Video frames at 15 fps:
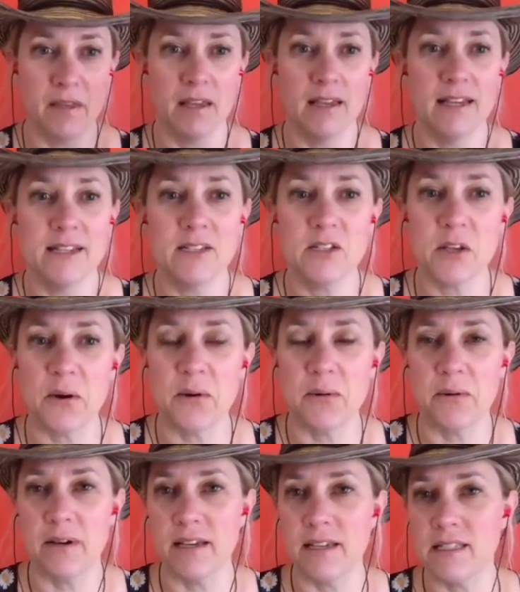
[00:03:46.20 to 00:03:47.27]

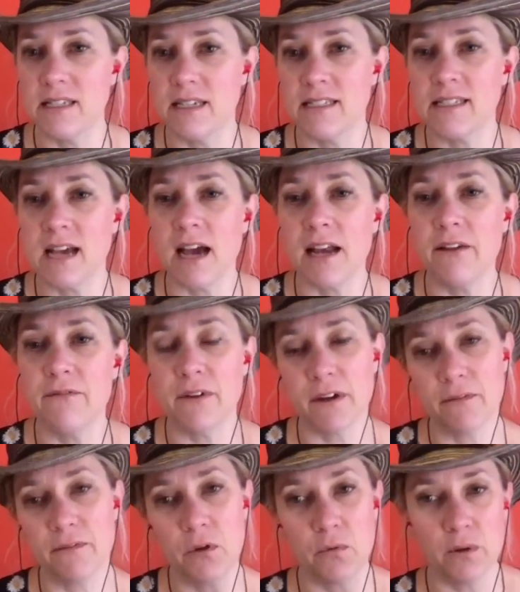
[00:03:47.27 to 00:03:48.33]
So it's kind of fun
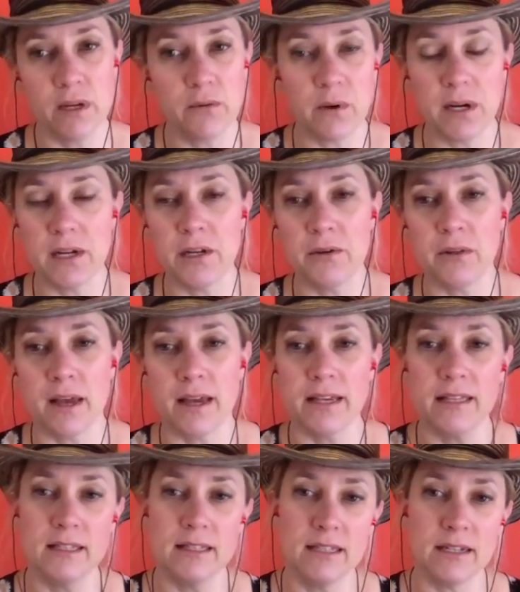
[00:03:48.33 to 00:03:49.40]
if you read one and you like,
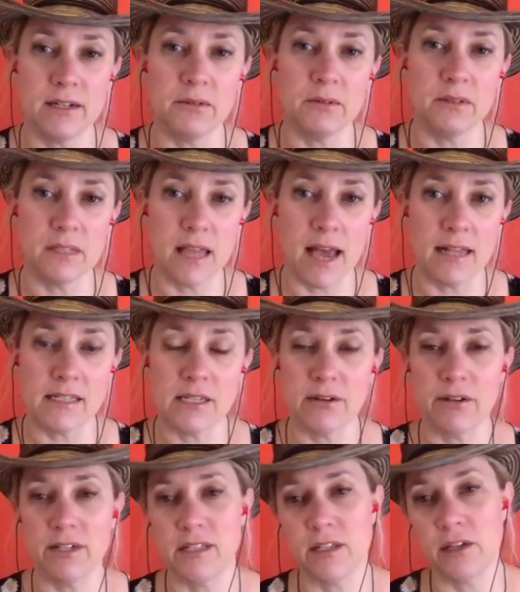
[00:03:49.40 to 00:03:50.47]
that
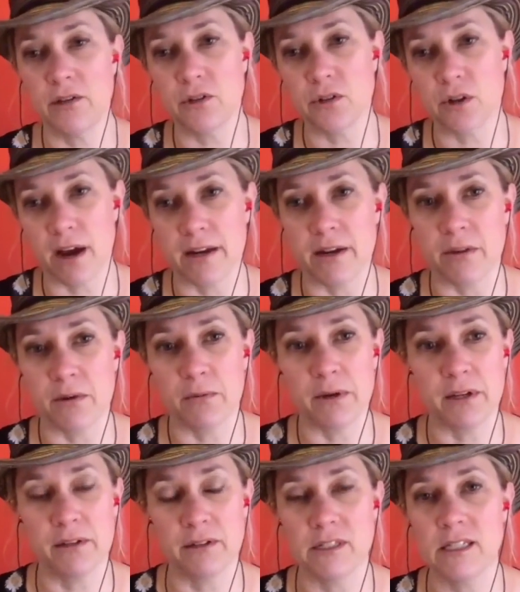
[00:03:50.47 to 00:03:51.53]
series, and you try another
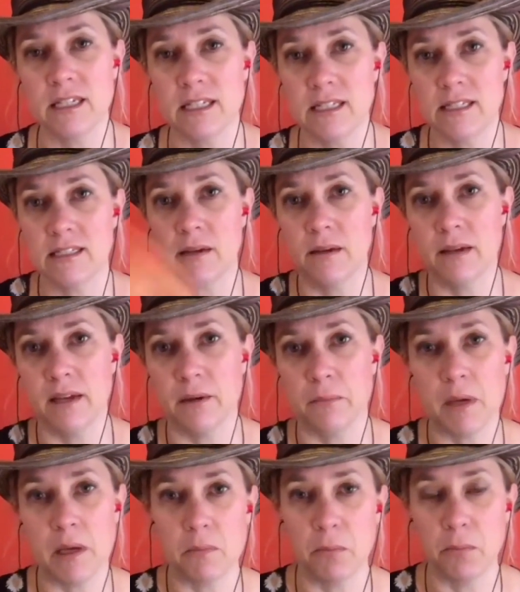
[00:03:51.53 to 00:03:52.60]
one, you'll see,
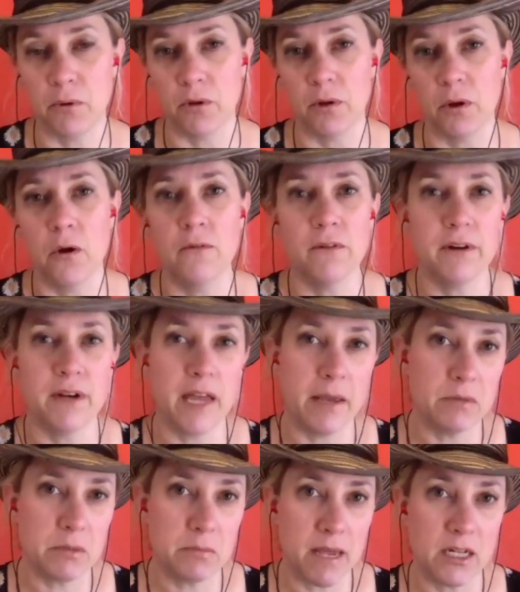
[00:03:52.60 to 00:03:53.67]
people pulled over,
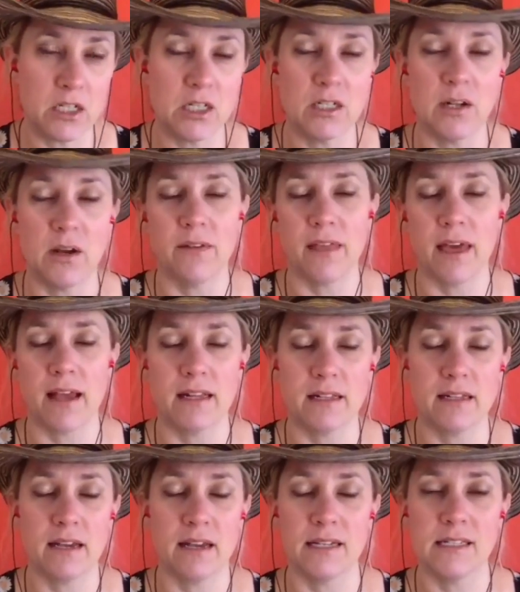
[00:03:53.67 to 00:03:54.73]
names mentioned, all that
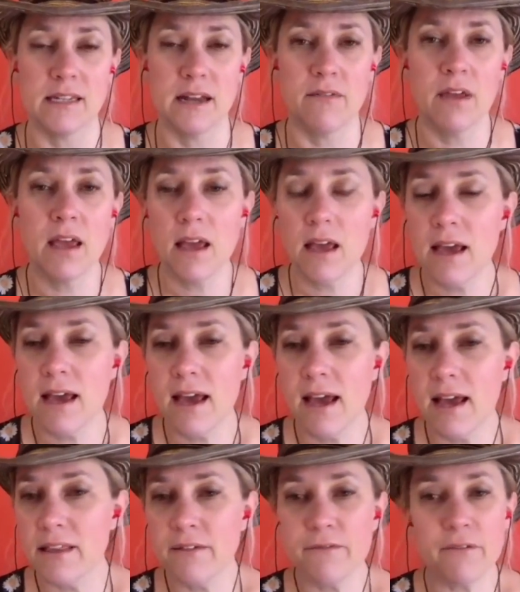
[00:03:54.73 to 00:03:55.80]
kind of stuff.
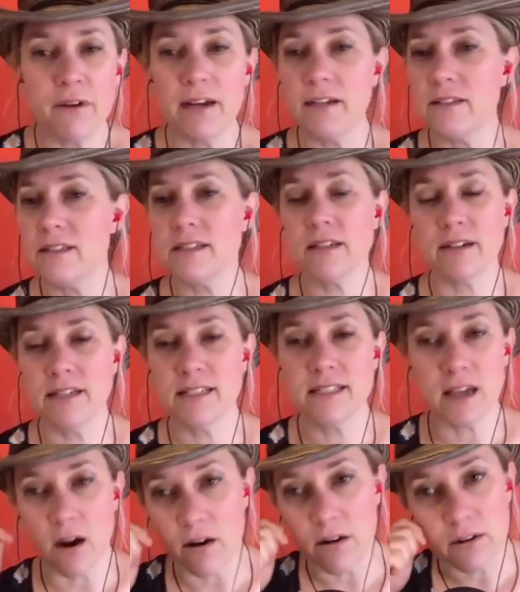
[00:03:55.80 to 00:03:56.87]
And the final series
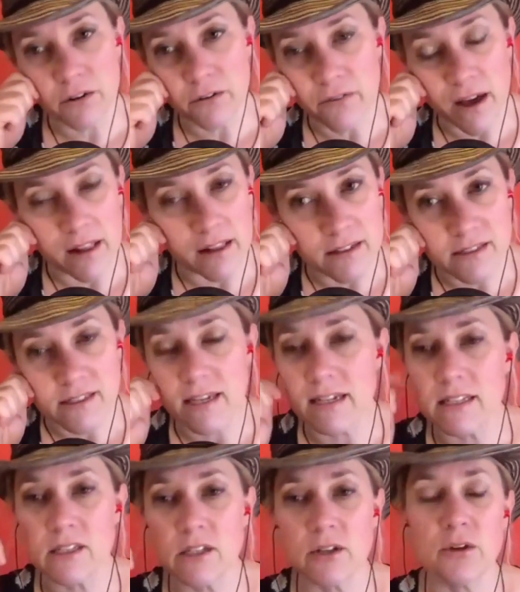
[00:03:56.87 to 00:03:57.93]
are novellas, and
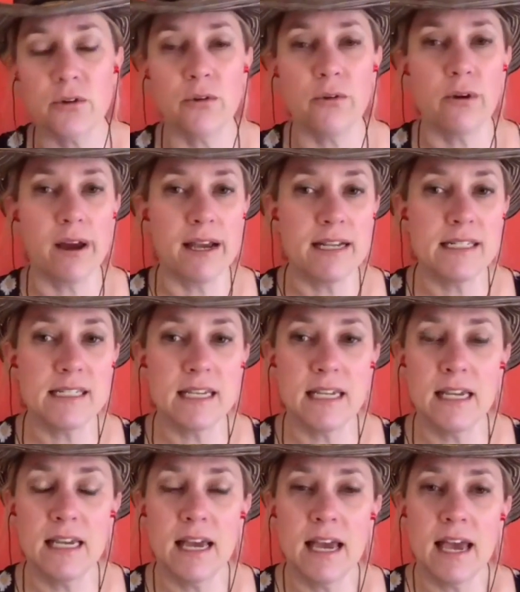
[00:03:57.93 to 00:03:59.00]
it's a
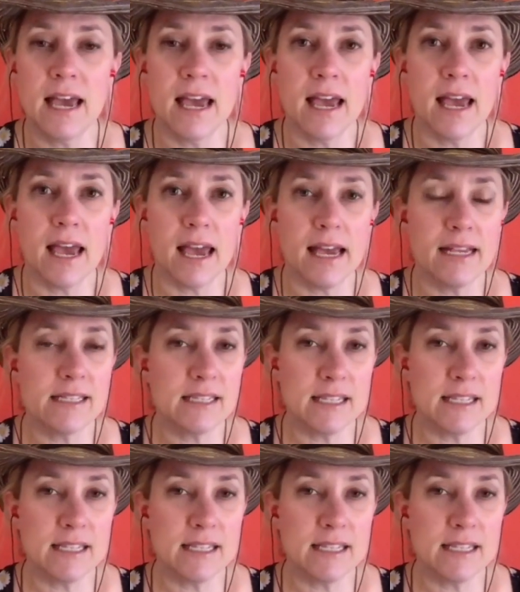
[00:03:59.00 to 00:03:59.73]
crazy AC